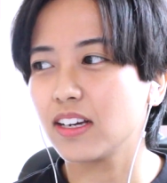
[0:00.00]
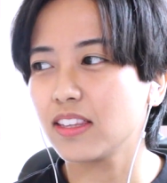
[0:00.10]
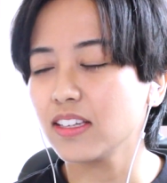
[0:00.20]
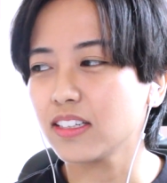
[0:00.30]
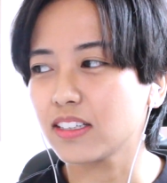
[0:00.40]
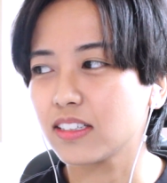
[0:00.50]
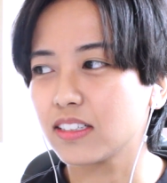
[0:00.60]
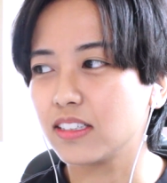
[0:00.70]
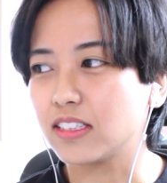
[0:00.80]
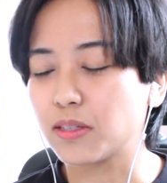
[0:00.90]
I think
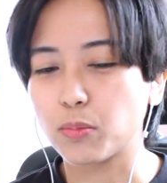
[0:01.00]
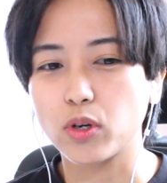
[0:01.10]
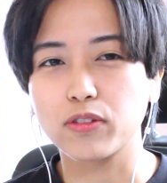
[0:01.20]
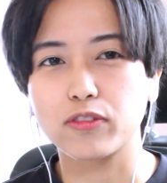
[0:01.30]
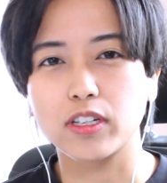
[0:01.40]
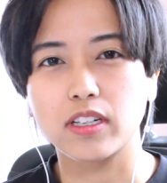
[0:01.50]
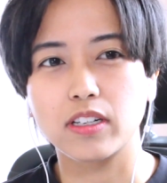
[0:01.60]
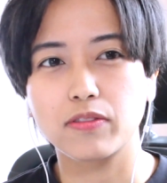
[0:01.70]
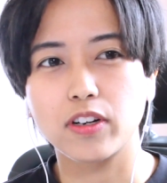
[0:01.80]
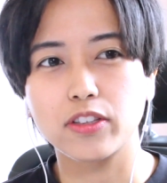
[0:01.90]
it's important
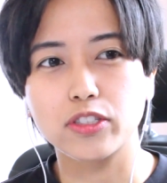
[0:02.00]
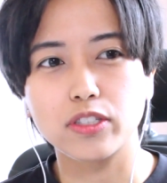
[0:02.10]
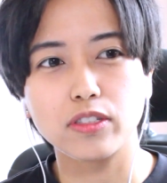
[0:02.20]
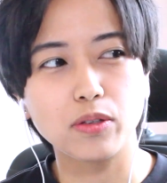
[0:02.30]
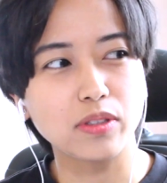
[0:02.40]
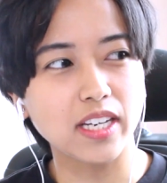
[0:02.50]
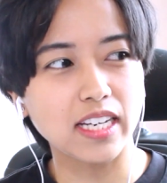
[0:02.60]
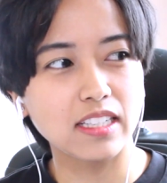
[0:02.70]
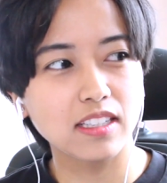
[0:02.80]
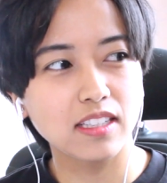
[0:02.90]
for others to know that